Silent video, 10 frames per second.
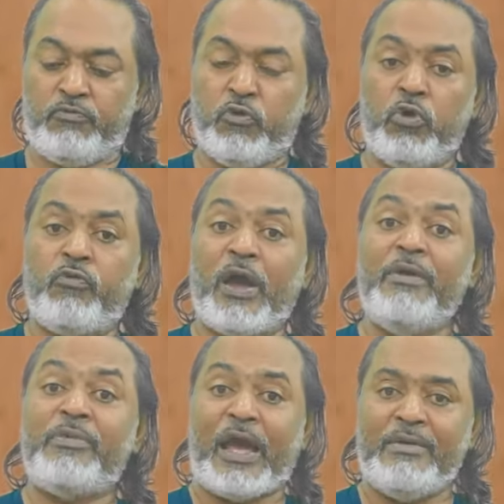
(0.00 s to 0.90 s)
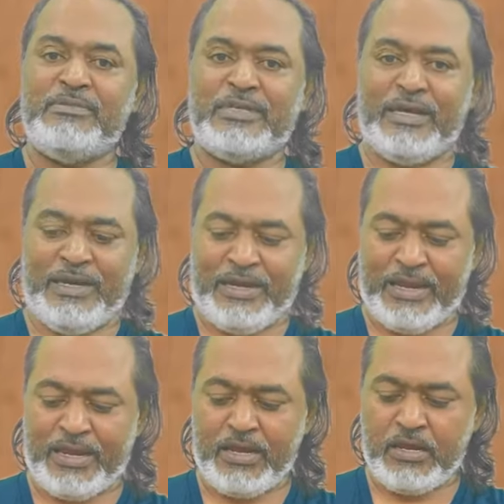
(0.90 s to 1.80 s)
4-5 times a
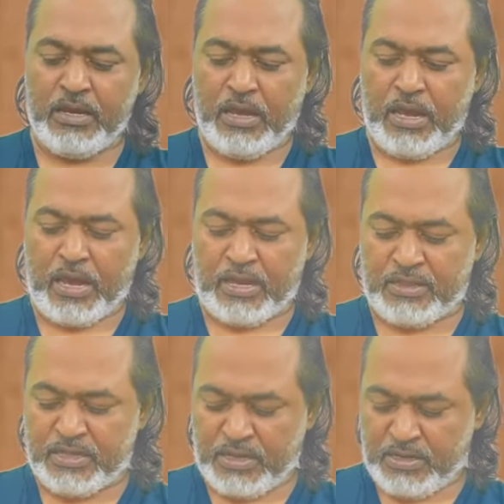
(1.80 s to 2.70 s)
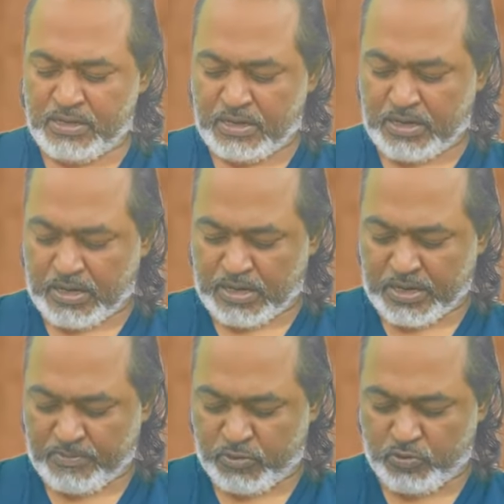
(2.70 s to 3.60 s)
day, and then I
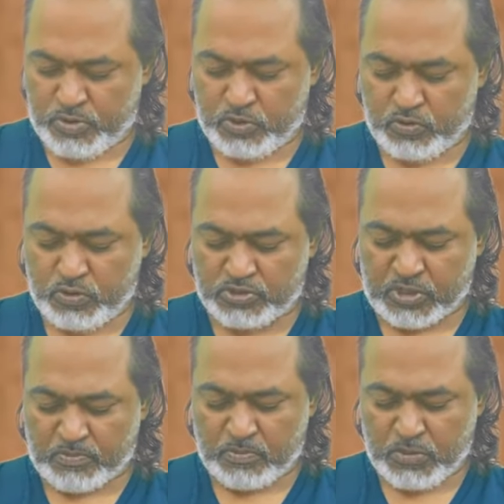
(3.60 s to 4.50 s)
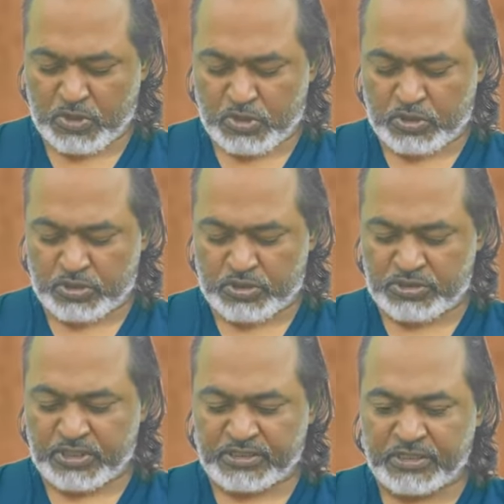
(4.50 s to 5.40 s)
have to be doing some
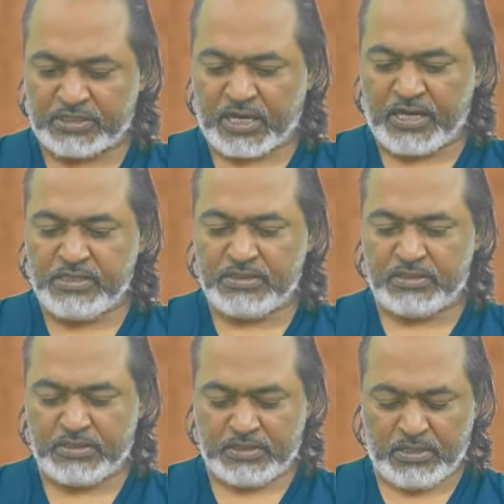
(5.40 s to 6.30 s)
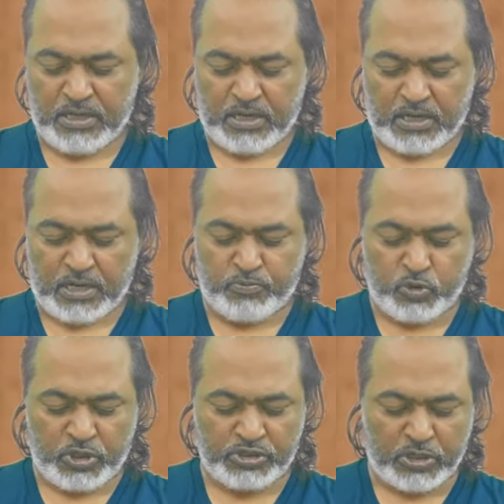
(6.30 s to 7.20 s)
this exercise and
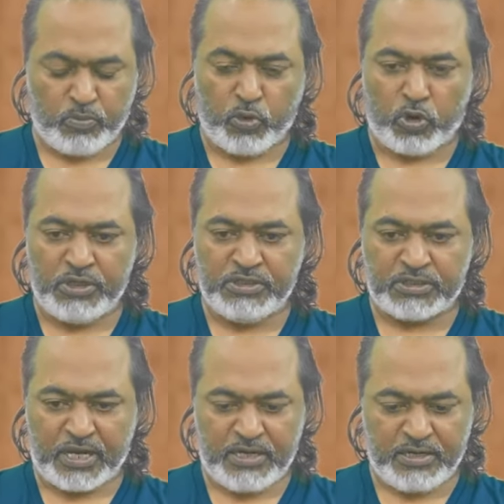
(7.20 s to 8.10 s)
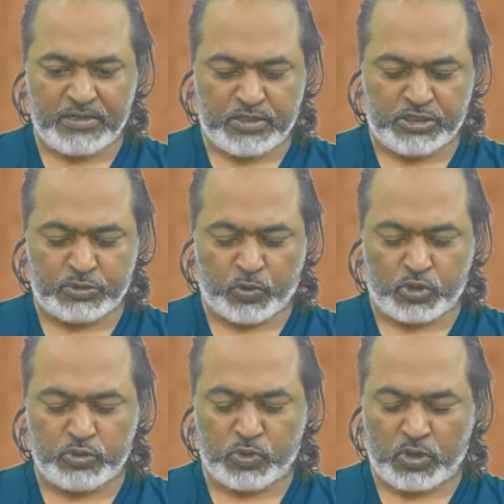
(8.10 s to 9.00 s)
putting some ball inside, the
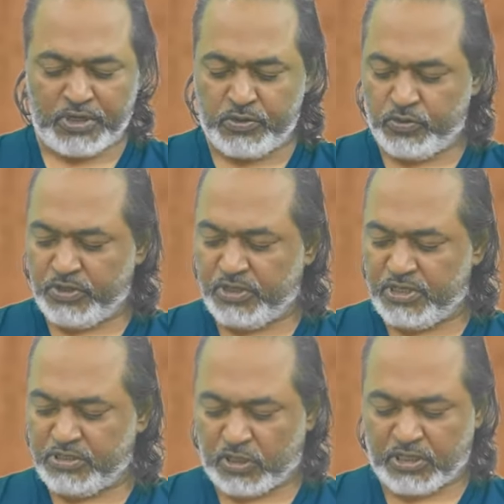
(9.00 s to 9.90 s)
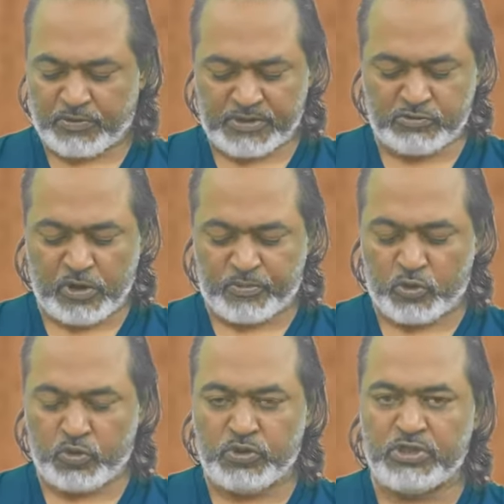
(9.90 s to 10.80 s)
sponge ball I'm doing this, otherwise we have to
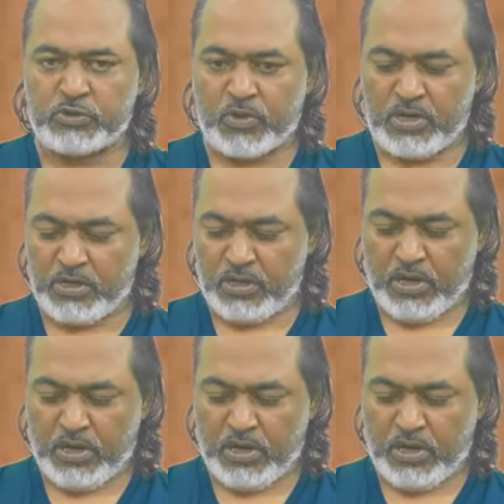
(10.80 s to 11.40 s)
do this one.